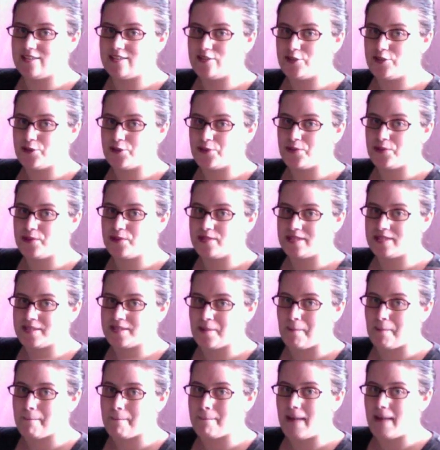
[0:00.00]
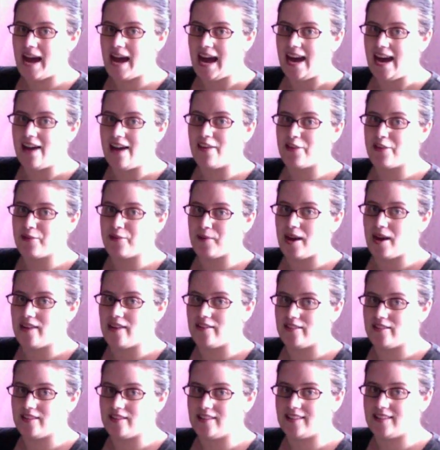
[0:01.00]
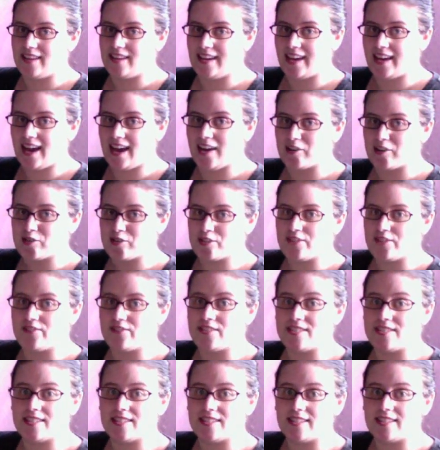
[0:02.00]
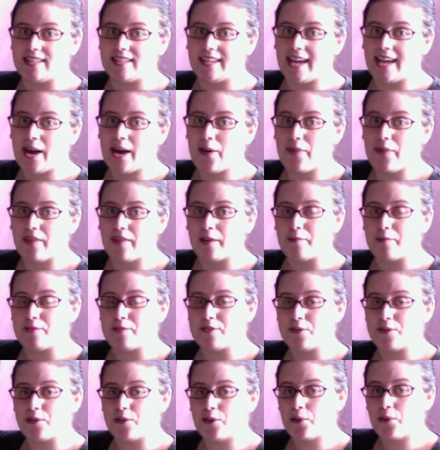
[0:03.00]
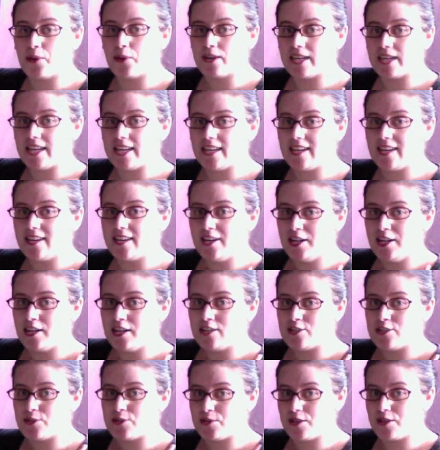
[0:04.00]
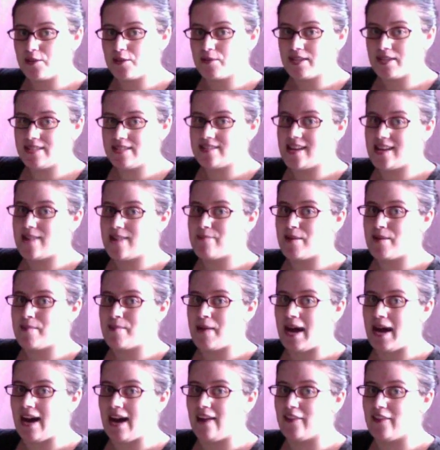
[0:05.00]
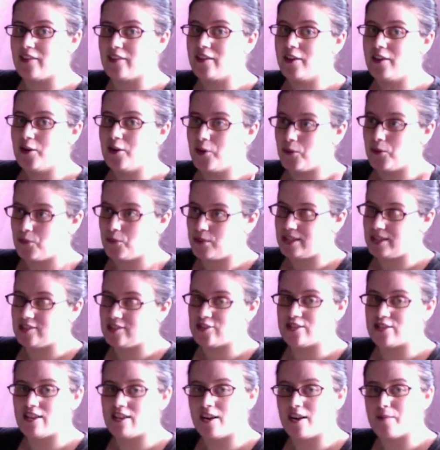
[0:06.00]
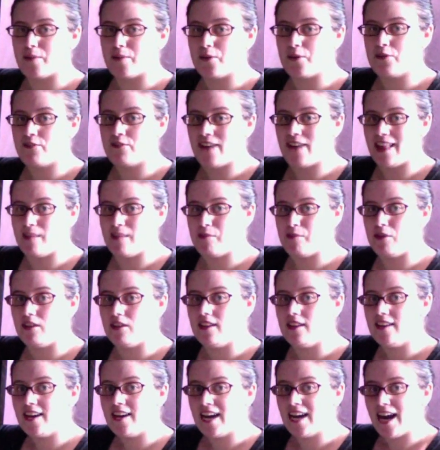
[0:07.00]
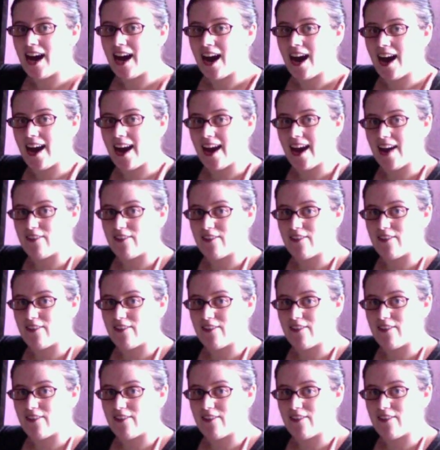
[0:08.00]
do some math rather than like actually physically count them. So according to Goodreads and my math, which are both fallible, I have